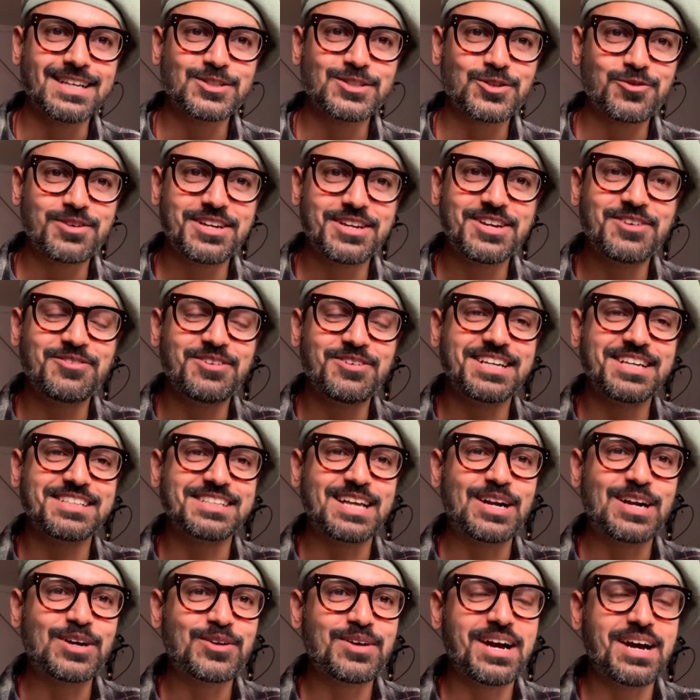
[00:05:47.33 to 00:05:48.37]
So we
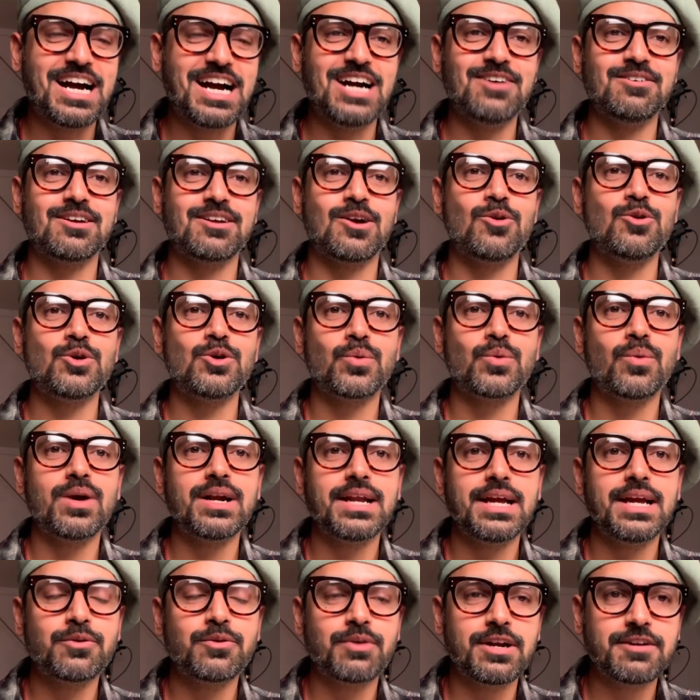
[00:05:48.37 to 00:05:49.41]
decided to have around
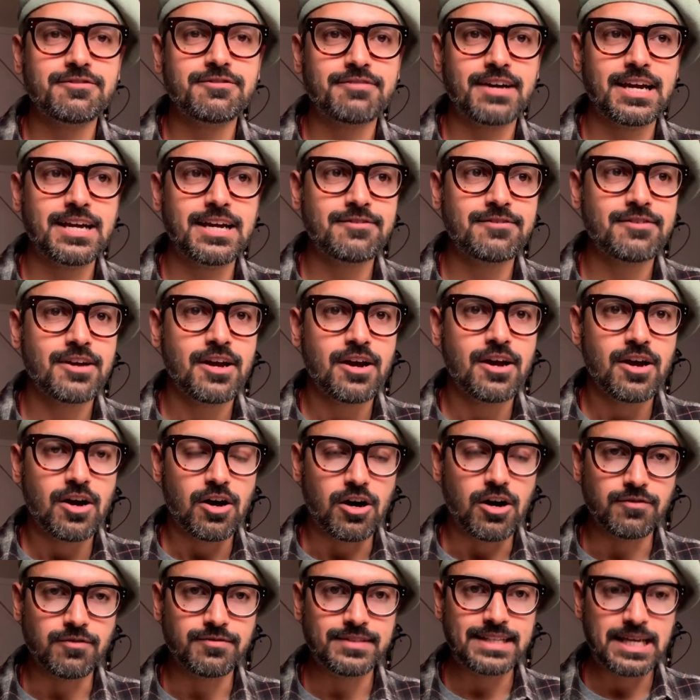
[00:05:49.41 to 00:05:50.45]
20-25
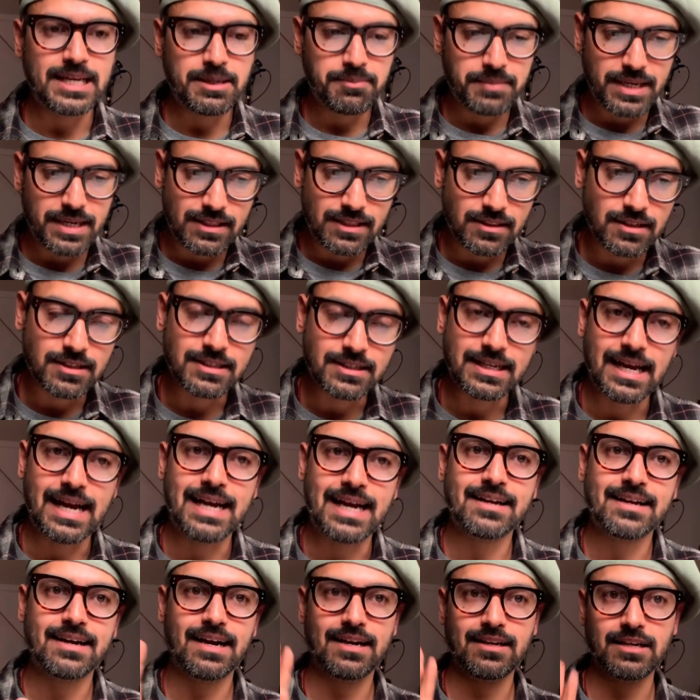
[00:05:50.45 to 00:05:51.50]
of them in the
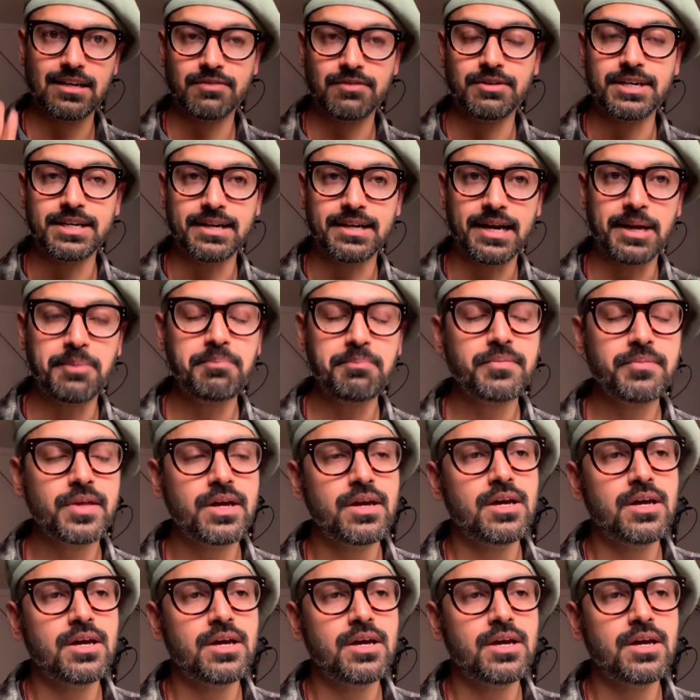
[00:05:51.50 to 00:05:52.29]
tank at a given time.